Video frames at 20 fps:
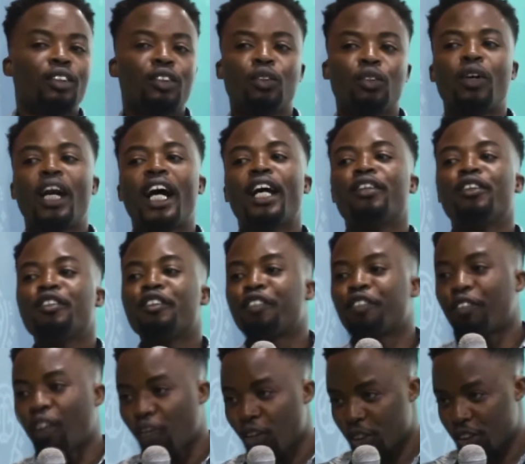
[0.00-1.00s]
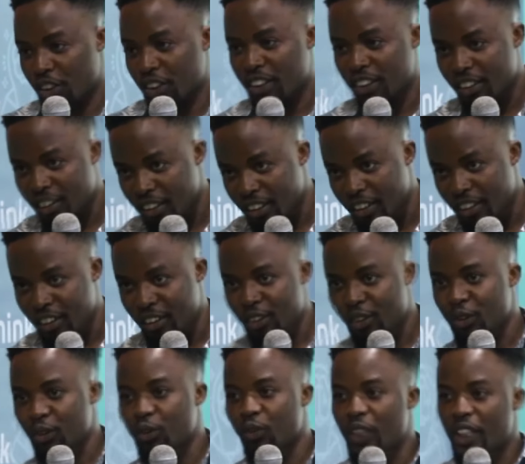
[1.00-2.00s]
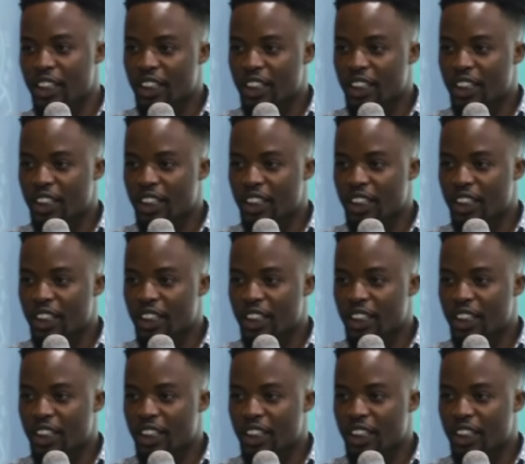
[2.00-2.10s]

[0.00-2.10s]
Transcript: So why are you forced to